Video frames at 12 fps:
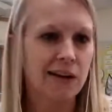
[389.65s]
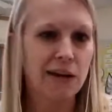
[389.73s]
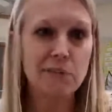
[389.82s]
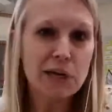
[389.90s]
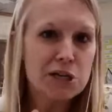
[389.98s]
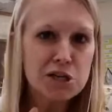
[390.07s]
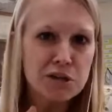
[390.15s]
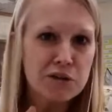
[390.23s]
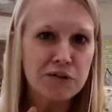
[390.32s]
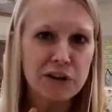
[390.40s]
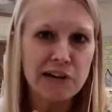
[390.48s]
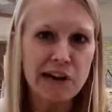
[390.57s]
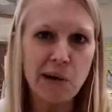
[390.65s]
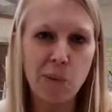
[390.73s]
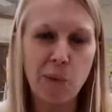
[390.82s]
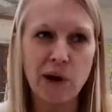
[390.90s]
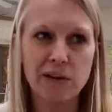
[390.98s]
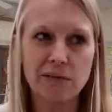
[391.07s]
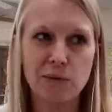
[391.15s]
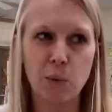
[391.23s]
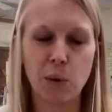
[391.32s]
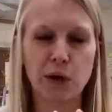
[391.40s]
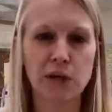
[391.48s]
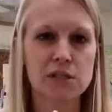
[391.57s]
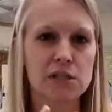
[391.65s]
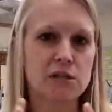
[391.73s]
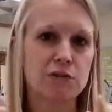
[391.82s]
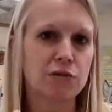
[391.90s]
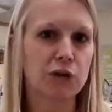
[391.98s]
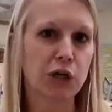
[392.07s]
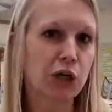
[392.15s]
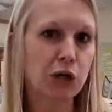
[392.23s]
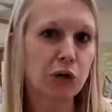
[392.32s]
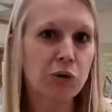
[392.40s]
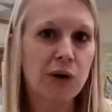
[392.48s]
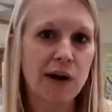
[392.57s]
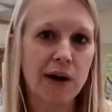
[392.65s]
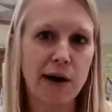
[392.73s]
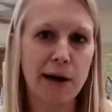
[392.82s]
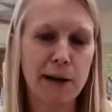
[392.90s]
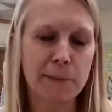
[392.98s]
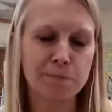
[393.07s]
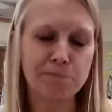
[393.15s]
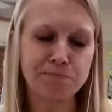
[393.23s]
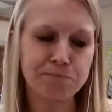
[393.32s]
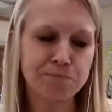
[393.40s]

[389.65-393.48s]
and make sure you figure out what works for you um,